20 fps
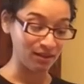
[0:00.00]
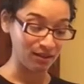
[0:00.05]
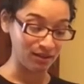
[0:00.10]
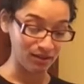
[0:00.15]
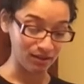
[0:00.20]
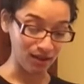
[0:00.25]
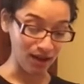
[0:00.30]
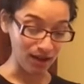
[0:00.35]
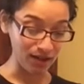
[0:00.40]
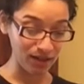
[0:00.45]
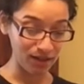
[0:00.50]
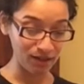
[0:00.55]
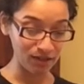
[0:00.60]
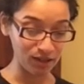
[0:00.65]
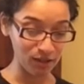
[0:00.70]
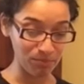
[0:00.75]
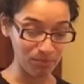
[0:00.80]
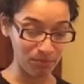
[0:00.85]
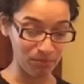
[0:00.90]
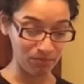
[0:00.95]

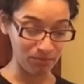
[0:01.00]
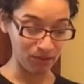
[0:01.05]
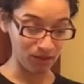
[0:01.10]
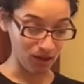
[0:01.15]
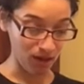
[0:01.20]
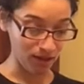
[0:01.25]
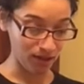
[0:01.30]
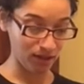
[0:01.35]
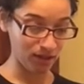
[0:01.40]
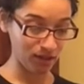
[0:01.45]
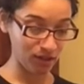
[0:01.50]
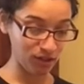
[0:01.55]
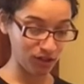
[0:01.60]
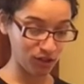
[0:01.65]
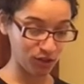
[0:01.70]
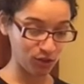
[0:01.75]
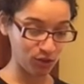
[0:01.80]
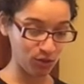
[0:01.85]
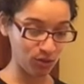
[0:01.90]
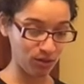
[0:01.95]

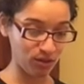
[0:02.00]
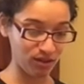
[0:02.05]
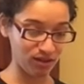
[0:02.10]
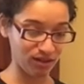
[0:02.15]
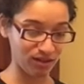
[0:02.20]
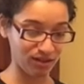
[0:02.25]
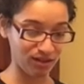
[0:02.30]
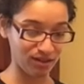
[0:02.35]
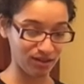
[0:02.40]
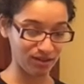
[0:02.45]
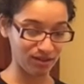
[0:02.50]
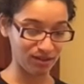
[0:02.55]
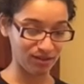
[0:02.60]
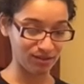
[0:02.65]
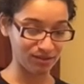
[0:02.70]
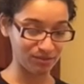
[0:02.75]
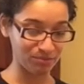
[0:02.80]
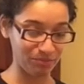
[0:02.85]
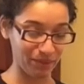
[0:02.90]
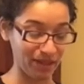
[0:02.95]
lining your
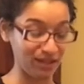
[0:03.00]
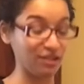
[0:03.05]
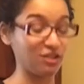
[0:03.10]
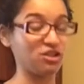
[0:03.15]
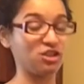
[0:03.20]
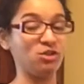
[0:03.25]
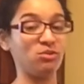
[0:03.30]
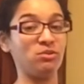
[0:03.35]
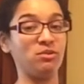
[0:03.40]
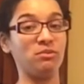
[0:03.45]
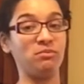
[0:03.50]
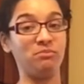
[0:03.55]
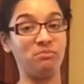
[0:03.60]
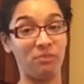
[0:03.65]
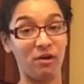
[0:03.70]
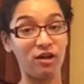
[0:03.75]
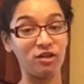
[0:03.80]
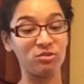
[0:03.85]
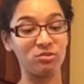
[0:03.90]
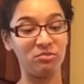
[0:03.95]
baking sheet with
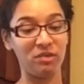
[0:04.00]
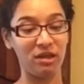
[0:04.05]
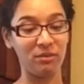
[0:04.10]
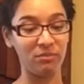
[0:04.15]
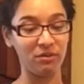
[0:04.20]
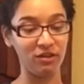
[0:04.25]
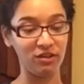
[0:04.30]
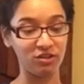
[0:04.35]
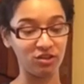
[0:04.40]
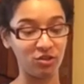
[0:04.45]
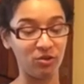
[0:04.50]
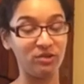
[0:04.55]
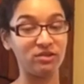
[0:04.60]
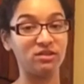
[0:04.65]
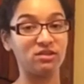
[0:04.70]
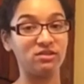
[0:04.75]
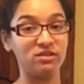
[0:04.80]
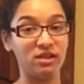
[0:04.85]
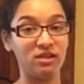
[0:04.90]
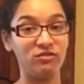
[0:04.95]
parchment paper is going to
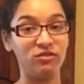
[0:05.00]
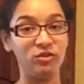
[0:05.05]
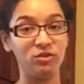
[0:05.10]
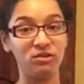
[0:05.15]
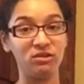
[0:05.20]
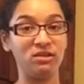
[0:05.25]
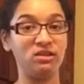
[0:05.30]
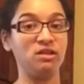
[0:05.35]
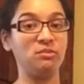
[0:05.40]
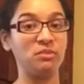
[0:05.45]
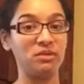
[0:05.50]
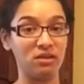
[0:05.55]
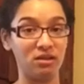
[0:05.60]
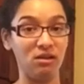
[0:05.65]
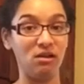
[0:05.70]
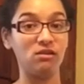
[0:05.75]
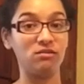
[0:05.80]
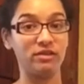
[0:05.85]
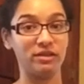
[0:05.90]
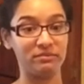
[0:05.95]
save you cleanup in the
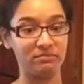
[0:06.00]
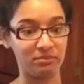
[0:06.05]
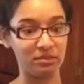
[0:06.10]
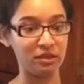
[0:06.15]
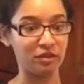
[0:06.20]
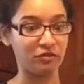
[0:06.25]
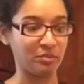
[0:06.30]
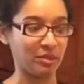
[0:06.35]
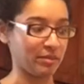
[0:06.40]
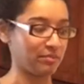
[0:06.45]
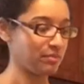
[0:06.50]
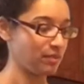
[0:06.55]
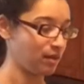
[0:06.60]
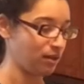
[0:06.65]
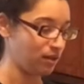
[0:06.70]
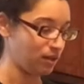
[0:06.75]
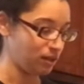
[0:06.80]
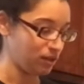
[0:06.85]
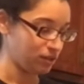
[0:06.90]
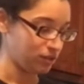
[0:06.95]
long run, believe me.
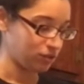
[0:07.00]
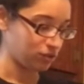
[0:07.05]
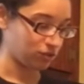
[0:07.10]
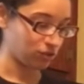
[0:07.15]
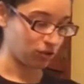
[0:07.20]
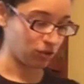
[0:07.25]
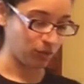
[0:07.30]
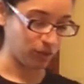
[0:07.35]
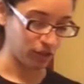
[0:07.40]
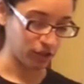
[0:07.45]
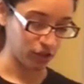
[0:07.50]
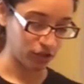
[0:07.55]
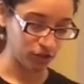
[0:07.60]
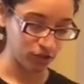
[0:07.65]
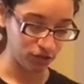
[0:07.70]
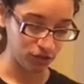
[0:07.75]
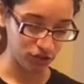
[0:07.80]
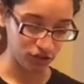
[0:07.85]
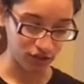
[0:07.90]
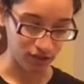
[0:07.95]
So what you're gonna do
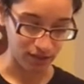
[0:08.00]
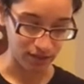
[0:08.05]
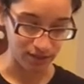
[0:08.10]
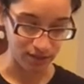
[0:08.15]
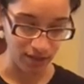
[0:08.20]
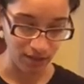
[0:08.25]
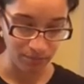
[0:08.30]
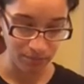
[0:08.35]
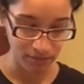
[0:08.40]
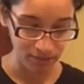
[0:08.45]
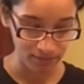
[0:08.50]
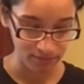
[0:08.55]
is you're just gonna dump